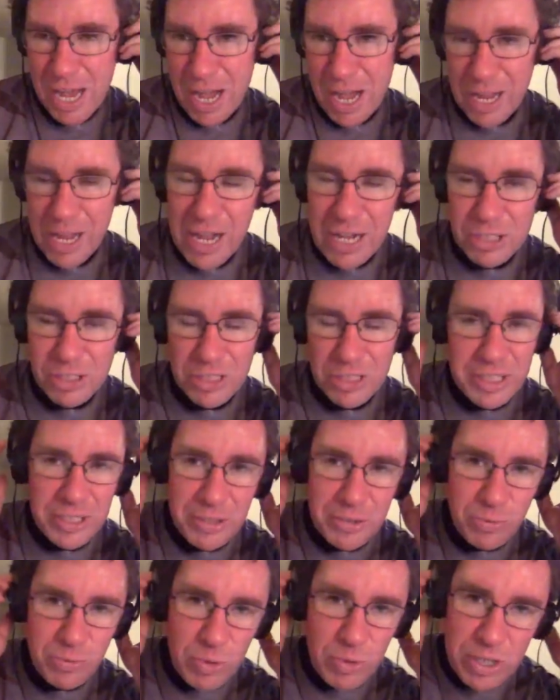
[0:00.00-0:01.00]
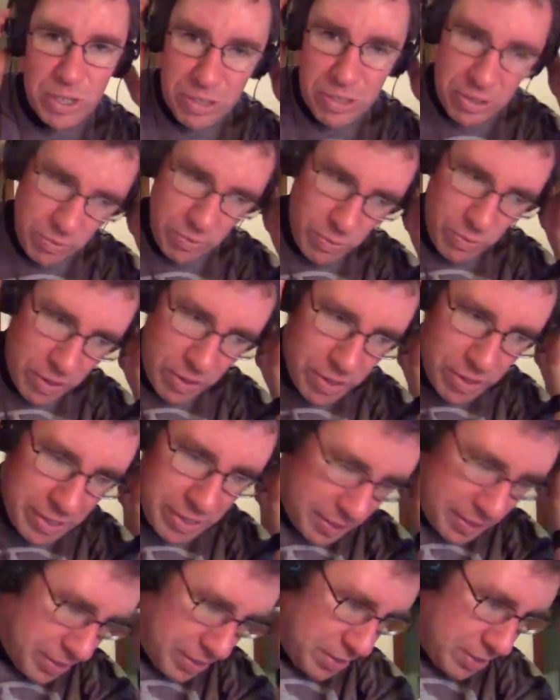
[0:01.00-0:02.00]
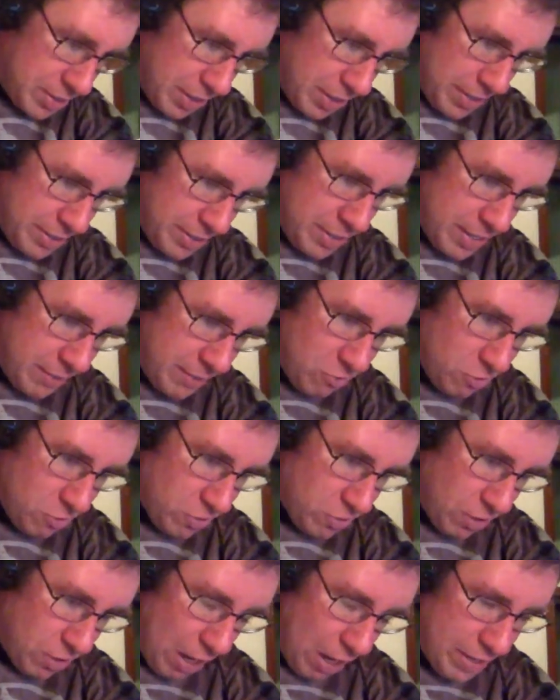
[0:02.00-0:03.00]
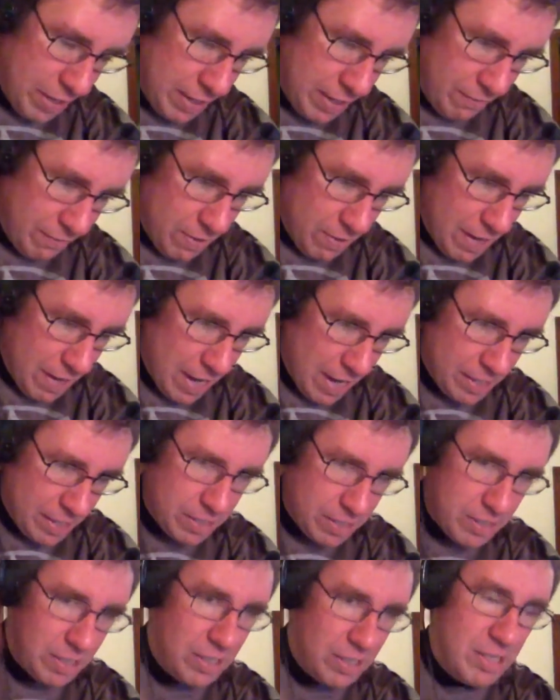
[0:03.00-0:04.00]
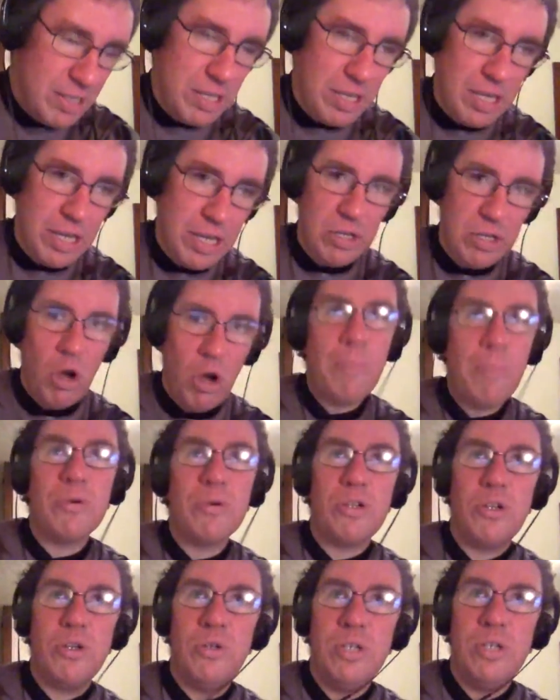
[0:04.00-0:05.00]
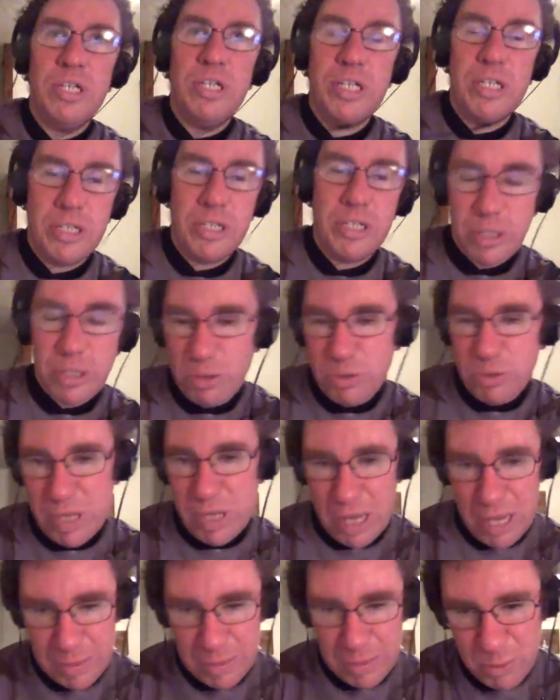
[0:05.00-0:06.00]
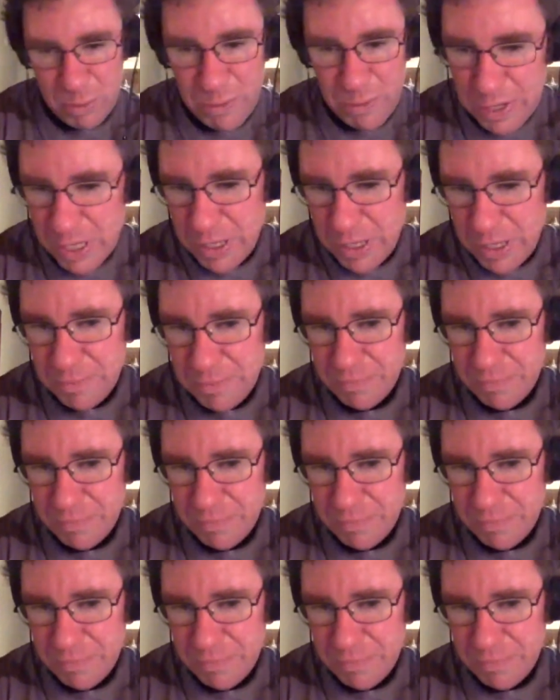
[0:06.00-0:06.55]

I actually weird thing is I never had an opportunity to use iMovie.